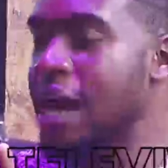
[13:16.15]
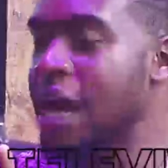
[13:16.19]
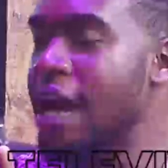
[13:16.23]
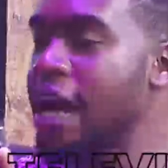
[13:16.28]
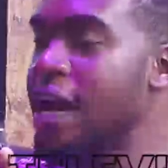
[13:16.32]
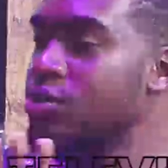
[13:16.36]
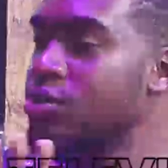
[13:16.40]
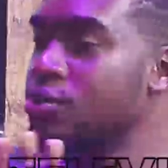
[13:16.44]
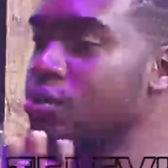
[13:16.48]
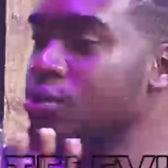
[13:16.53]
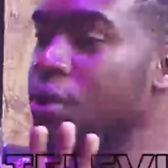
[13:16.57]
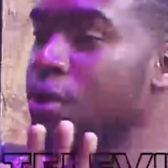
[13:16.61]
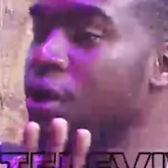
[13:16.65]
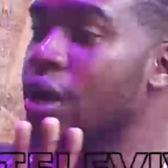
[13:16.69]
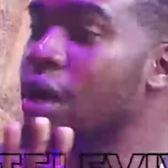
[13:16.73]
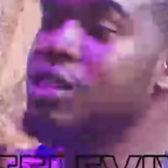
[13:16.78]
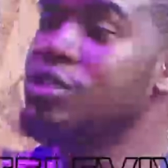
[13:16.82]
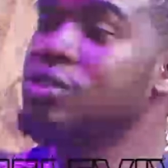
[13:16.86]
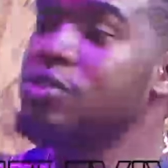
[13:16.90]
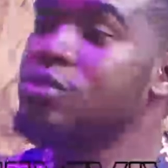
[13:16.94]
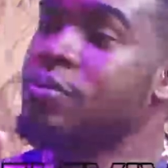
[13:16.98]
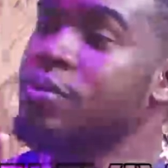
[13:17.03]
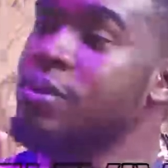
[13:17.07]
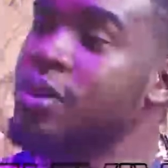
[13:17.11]
And,
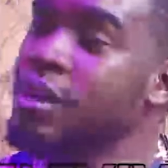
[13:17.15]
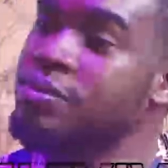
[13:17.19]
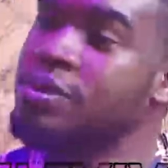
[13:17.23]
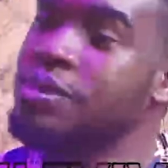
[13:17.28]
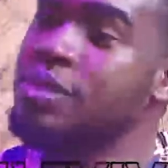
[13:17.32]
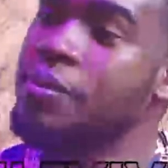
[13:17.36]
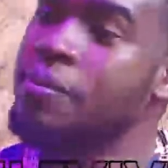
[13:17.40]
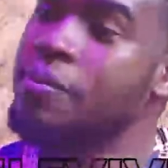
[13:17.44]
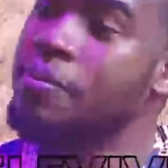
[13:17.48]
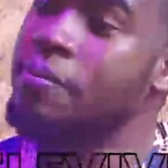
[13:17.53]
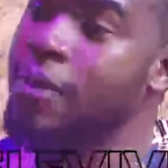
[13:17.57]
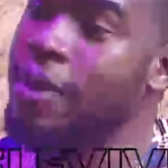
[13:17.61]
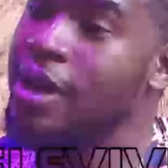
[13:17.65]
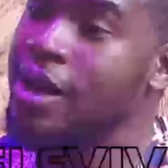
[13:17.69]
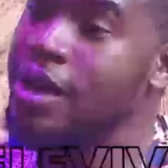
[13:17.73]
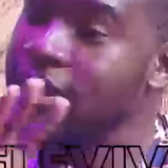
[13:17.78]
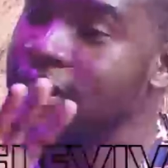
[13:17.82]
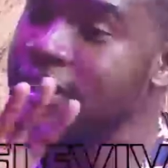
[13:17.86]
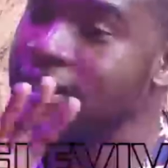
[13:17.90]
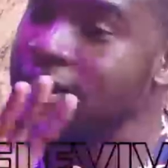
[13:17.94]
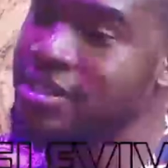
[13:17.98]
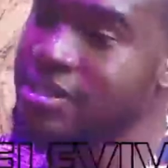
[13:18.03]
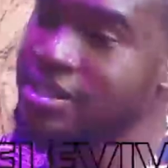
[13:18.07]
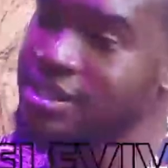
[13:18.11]
and sometimes they
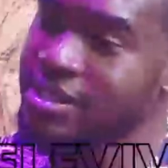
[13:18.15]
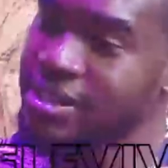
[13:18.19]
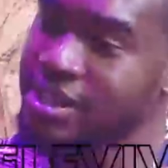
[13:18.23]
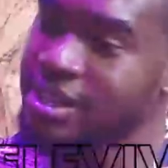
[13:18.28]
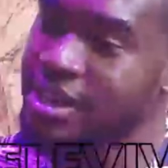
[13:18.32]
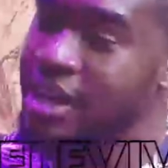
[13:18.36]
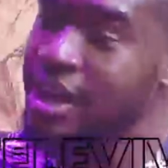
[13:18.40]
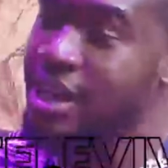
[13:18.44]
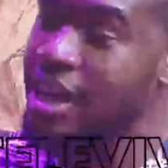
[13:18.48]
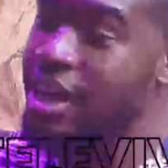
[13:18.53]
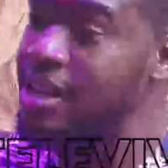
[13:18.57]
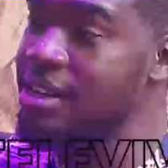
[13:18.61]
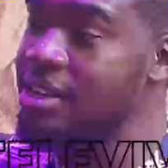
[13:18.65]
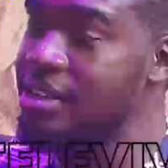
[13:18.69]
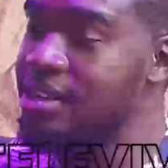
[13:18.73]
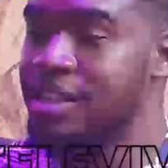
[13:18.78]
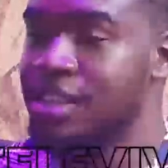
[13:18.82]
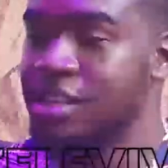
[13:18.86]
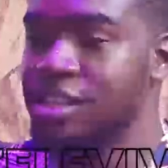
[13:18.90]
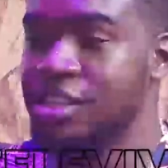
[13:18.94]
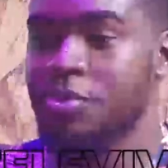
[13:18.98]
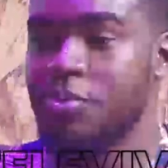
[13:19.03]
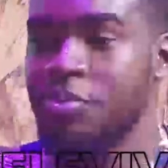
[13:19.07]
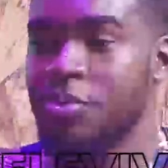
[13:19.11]
mind it at the
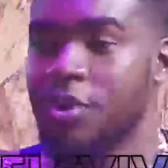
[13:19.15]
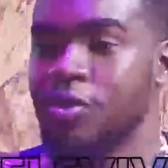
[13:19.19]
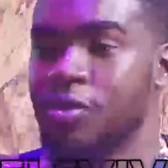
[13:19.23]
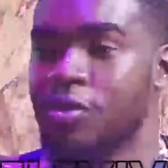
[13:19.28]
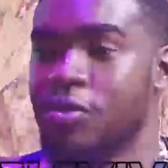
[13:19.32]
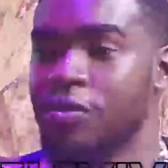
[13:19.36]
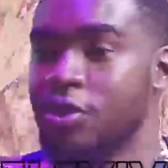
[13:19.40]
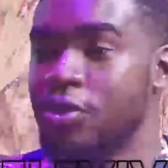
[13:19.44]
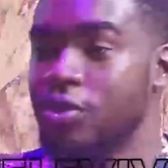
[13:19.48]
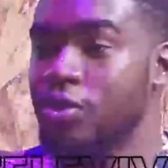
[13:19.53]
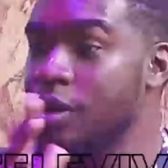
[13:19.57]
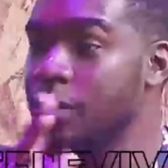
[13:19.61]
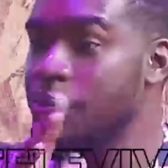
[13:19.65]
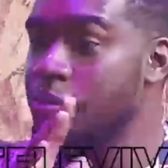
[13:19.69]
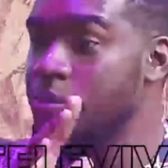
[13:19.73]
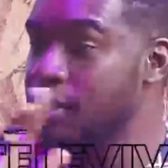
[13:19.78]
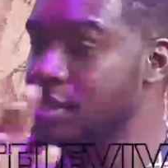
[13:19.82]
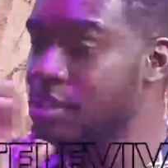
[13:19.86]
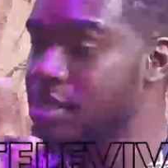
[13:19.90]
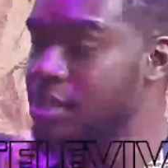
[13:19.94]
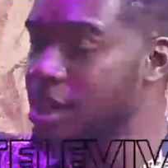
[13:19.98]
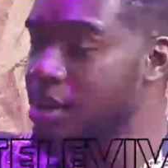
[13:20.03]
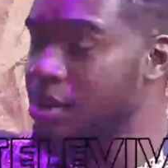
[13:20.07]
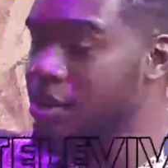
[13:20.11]
detriment of another
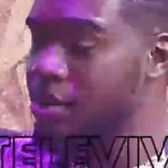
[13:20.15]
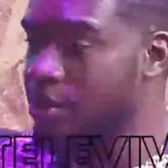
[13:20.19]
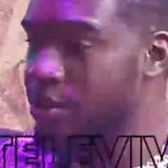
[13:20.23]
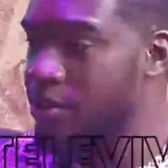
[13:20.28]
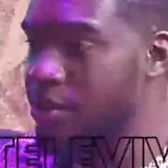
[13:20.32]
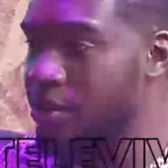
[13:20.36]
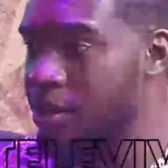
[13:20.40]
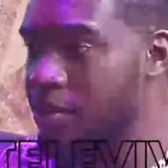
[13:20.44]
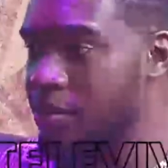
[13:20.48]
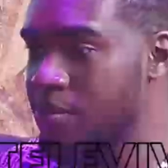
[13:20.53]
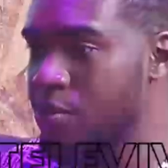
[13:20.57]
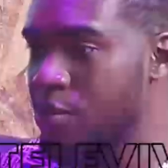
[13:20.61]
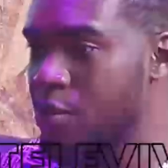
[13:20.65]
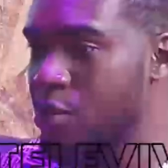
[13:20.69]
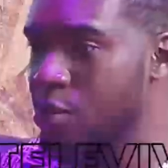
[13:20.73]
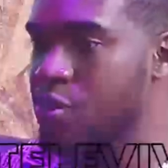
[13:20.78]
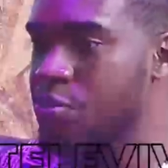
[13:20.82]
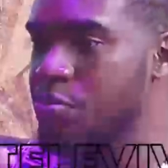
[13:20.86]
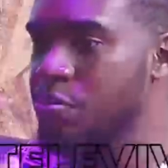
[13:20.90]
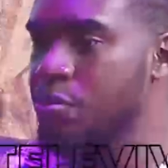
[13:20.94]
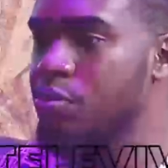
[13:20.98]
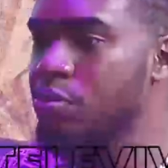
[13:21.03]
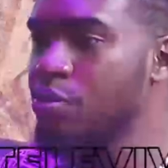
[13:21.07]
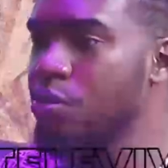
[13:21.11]
person around them, because
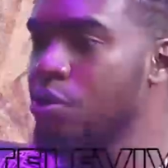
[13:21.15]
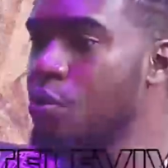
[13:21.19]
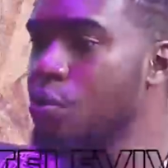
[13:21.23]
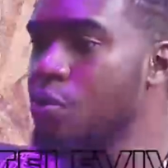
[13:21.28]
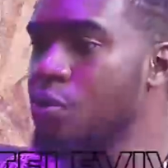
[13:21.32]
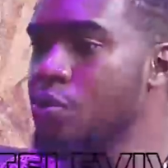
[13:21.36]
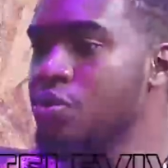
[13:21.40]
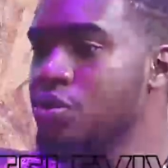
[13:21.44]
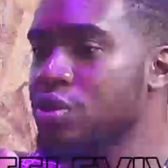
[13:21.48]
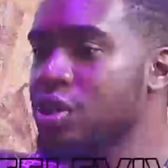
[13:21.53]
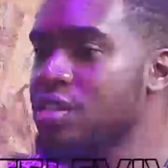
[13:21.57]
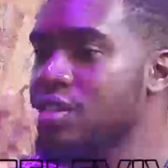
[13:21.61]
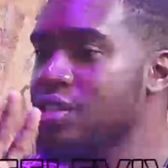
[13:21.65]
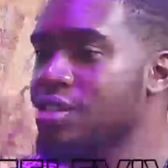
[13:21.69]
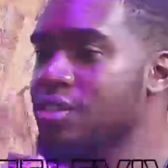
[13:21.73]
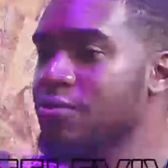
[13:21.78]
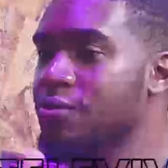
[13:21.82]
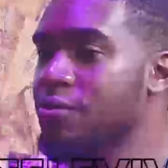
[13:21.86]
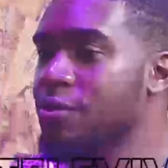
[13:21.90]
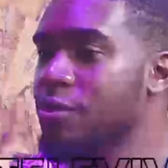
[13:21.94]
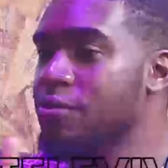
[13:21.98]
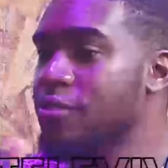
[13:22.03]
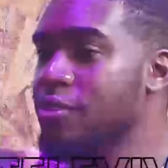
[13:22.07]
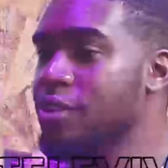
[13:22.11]
people don't want to get
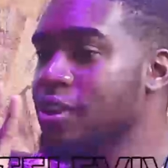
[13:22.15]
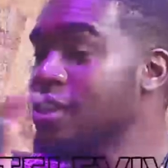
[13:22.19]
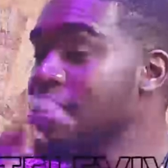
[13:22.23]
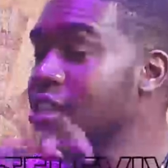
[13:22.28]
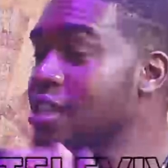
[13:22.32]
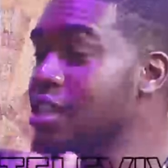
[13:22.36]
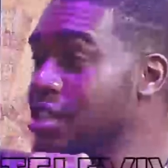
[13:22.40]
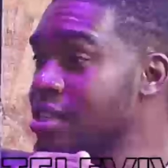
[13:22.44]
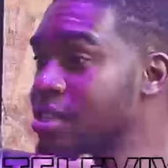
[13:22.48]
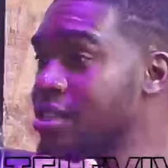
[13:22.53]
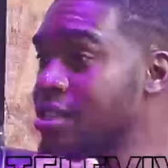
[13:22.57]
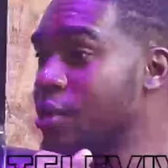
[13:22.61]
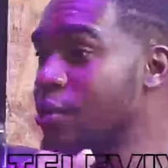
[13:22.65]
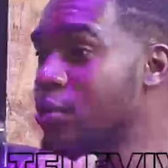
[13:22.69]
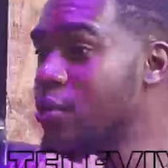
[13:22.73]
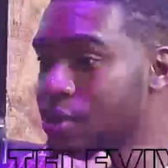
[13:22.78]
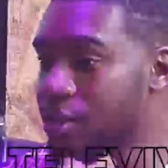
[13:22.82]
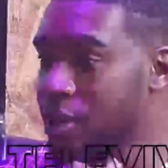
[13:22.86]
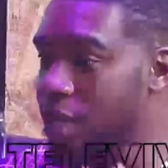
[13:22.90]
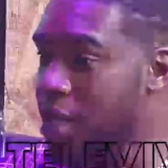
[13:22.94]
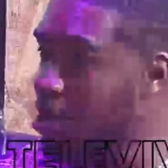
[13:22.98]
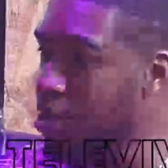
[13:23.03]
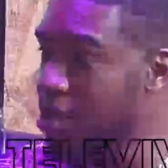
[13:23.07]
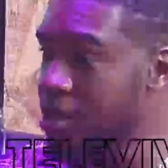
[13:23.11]
involved in things that
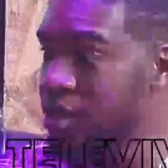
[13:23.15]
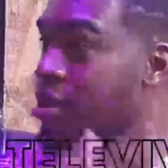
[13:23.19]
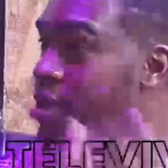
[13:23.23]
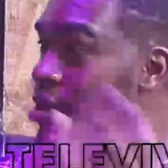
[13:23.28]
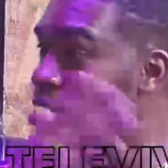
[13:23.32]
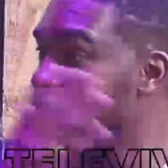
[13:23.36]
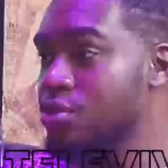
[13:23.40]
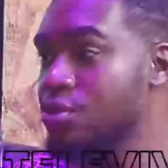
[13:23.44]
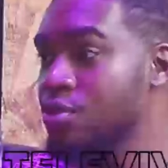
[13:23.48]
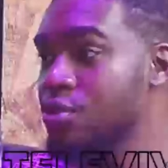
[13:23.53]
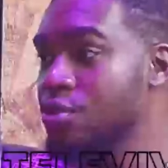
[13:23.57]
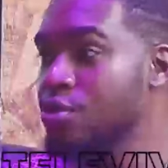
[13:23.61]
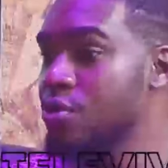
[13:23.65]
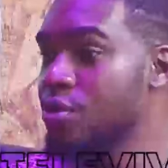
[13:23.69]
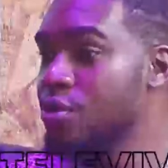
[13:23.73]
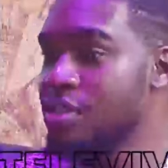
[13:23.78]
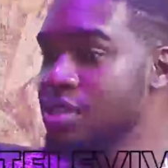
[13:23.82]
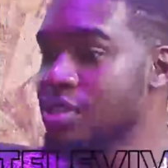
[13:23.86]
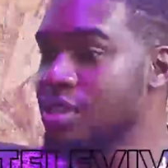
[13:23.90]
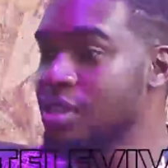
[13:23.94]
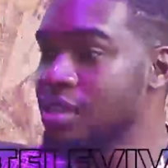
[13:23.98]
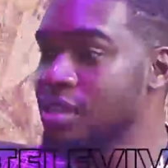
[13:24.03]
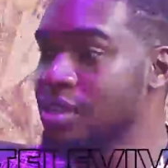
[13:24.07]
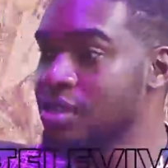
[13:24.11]
is going to
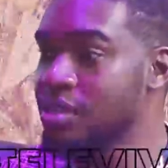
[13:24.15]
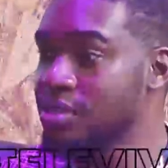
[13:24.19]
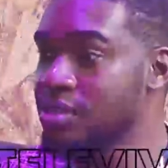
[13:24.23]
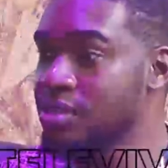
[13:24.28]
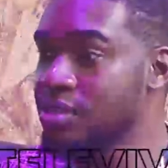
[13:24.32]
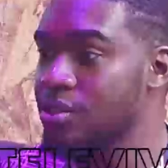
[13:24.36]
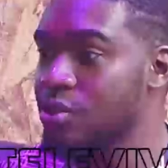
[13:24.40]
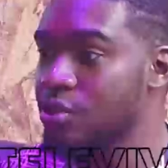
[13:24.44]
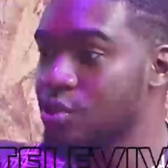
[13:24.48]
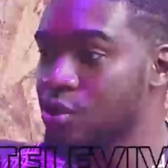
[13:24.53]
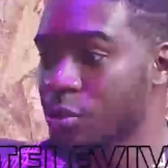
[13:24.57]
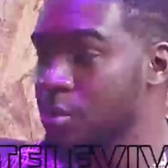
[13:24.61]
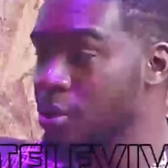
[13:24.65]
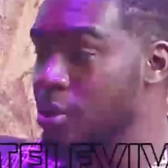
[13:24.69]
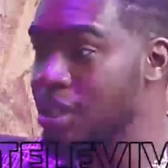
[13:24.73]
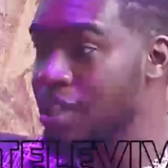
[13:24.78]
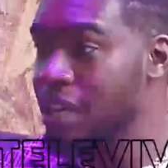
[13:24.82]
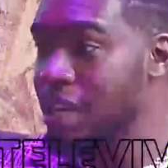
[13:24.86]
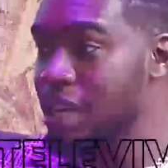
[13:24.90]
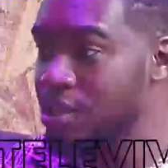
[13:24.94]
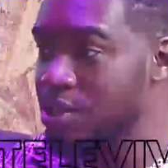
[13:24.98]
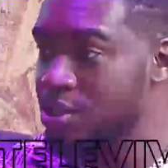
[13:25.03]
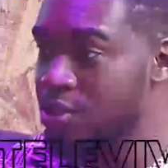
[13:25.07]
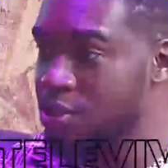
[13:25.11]
escalate. Nobody
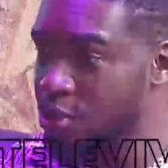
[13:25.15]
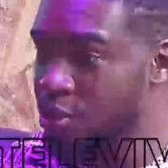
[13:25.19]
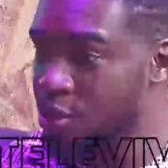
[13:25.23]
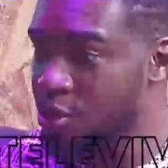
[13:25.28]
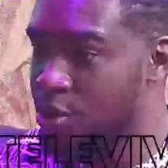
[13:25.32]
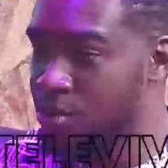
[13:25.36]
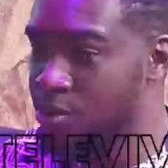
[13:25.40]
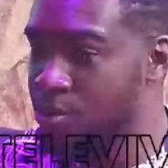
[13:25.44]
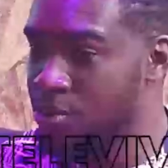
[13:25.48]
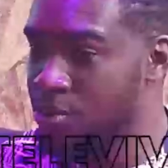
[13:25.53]
likes trouble.